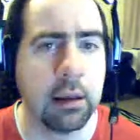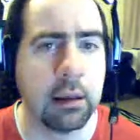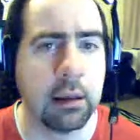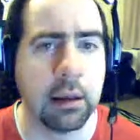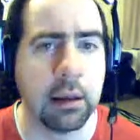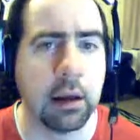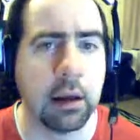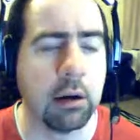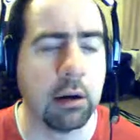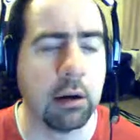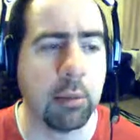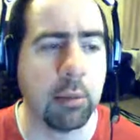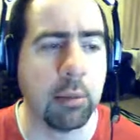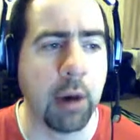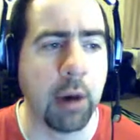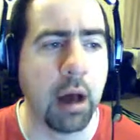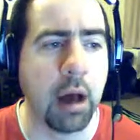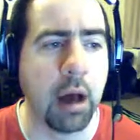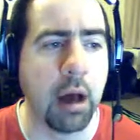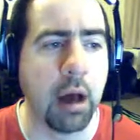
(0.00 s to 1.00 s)
they are
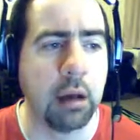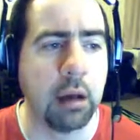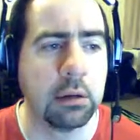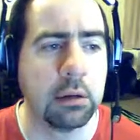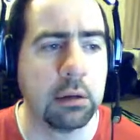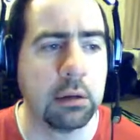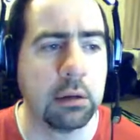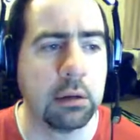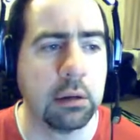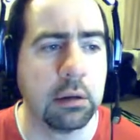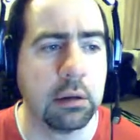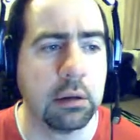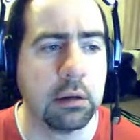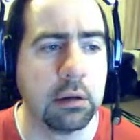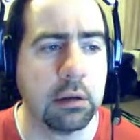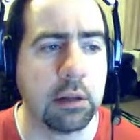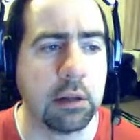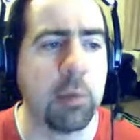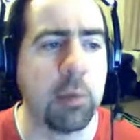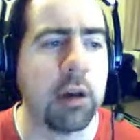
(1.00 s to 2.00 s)
apart,
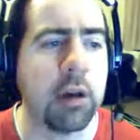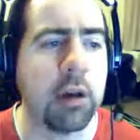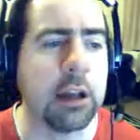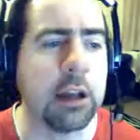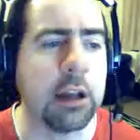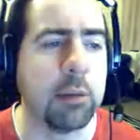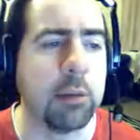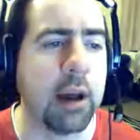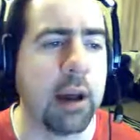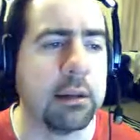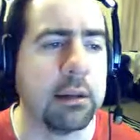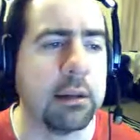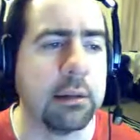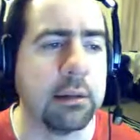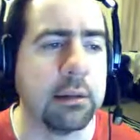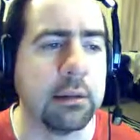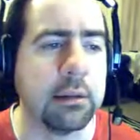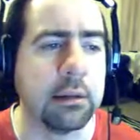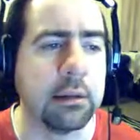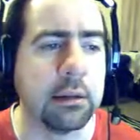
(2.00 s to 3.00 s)
separated by
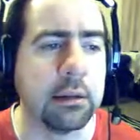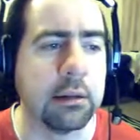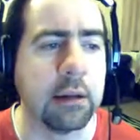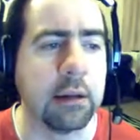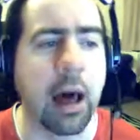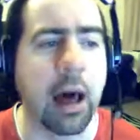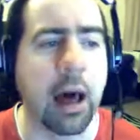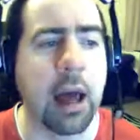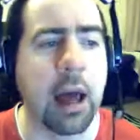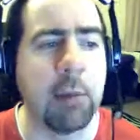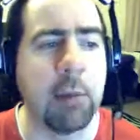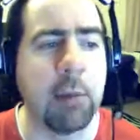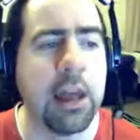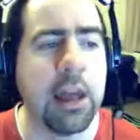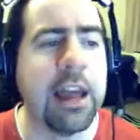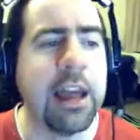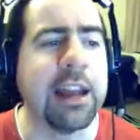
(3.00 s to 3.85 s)
distance and time,